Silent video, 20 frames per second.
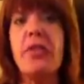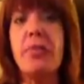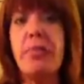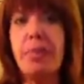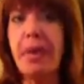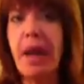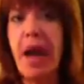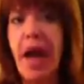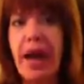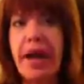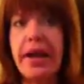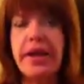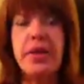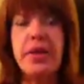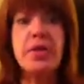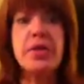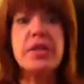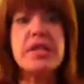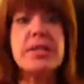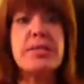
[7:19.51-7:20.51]
the block and
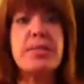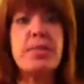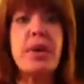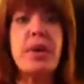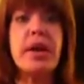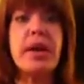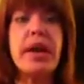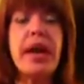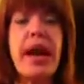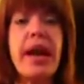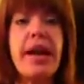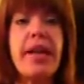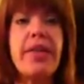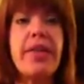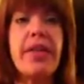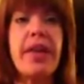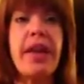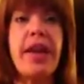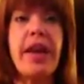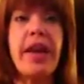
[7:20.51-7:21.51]
do a sprint kind of
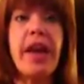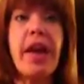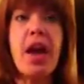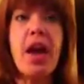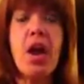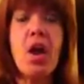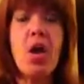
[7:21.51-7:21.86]
thing,